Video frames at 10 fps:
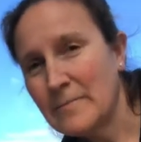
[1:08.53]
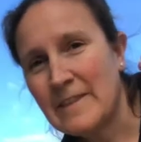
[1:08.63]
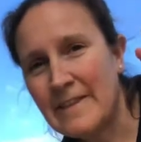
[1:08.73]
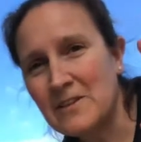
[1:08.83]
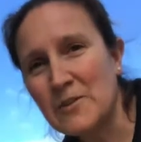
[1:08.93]

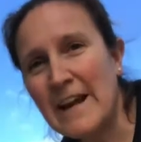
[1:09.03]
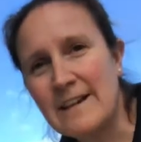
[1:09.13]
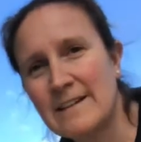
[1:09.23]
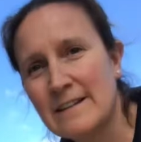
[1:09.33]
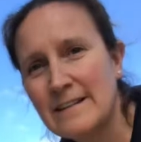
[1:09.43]
That's
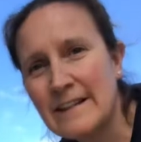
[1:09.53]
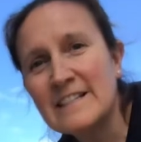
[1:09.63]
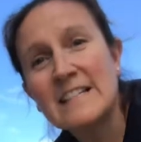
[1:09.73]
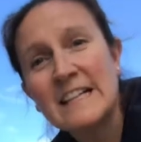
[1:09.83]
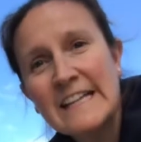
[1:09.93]
right,
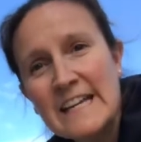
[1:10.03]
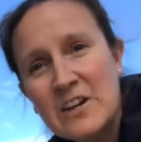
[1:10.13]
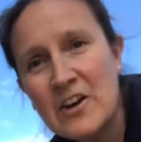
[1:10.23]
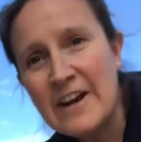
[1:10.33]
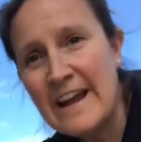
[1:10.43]
let's clean
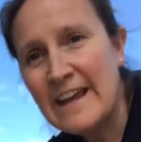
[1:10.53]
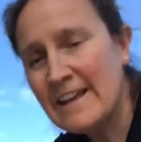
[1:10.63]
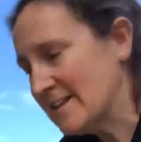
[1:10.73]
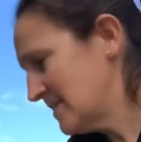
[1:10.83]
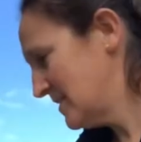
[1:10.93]
our
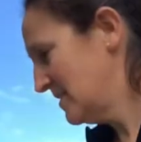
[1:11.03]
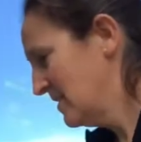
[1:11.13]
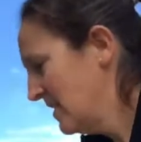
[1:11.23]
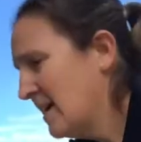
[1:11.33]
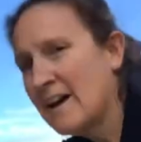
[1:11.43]
hands.
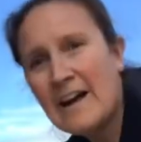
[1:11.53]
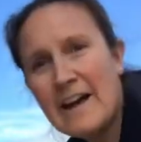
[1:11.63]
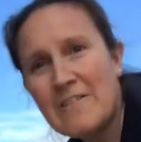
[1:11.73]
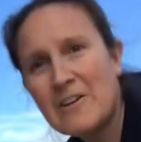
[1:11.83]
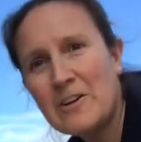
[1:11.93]
I
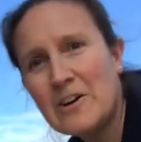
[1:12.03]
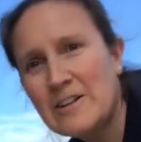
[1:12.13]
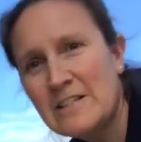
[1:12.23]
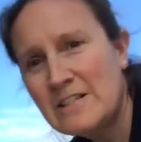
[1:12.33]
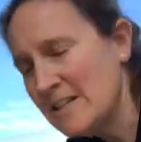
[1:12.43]
have our
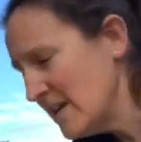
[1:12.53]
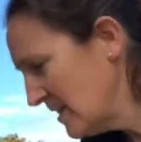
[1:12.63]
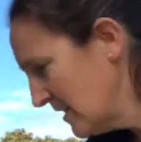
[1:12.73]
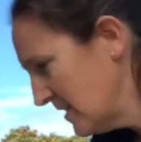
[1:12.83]
garden sink.